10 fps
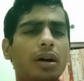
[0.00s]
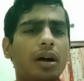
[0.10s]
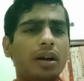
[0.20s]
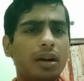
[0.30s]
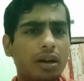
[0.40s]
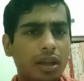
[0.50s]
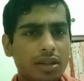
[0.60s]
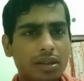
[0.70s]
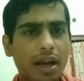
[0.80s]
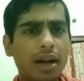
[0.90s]

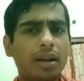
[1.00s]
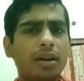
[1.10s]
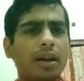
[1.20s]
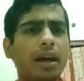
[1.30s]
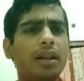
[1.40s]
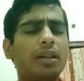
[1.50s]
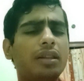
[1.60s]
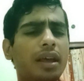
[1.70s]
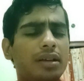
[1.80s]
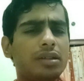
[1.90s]
undertakes that and
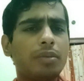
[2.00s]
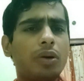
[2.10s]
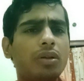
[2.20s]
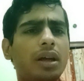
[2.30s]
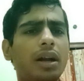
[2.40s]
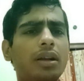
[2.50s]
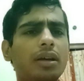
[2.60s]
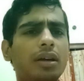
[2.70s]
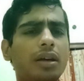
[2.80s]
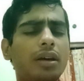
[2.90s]
thinks about that,
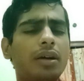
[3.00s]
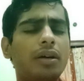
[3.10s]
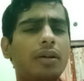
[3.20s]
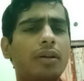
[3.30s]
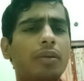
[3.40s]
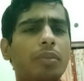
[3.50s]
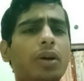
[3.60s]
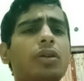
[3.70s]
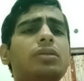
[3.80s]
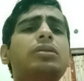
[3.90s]

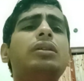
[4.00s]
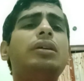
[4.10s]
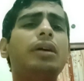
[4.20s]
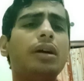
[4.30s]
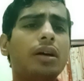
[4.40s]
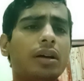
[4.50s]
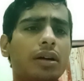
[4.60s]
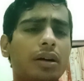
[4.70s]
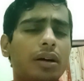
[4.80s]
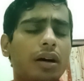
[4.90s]
because
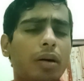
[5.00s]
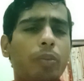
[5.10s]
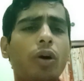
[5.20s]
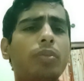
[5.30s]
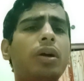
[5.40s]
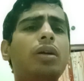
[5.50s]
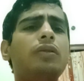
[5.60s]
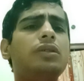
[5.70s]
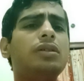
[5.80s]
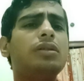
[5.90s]
appointment
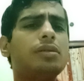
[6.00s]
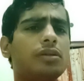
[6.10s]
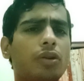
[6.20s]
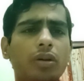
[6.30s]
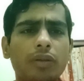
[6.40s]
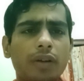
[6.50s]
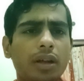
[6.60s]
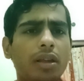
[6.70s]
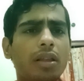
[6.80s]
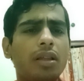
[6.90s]
of judges is not a
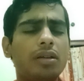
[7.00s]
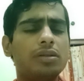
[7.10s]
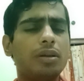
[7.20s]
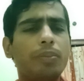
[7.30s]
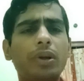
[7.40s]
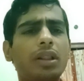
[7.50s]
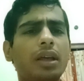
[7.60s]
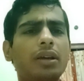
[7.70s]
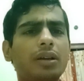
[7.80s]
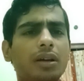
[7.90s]
very simple
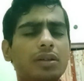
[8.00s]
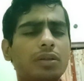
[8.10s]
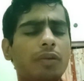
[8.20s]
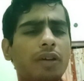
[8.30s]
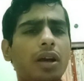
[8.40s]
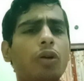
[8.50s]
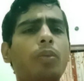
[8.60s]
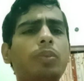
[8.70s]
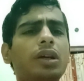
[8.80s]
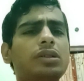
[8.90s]
thing, it's a very
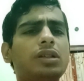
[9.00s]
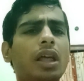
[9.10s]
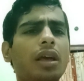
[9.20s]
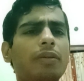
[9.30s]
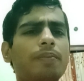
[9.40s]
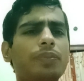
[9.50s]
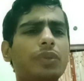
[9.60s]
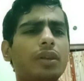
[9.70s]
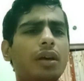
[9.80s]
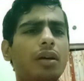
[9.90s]
complex thing,
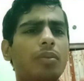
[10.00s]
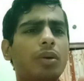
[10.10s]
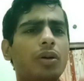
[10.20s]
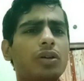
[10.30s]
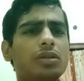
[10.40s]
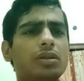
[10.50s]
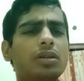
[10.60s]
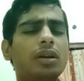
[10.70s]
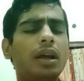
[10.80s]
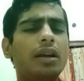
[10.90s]
because
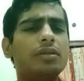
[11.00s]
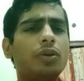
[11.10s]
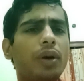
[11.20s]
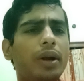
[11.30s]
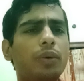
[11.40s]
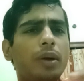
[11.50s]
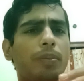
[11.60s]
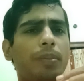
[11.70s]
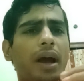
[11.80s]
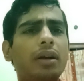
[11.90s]
it's going to
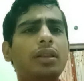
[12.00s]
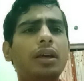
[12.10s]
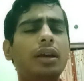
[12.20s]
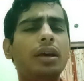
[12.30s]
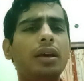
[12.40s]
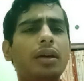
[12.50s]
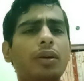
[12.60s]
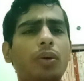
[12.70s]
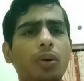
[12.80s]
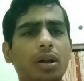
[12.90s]
impact the
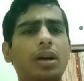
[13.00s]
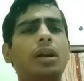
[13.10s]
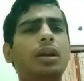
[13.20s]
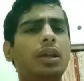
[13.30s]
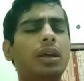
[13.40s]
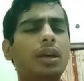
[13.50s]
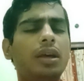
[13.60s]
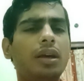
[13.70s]
whole country.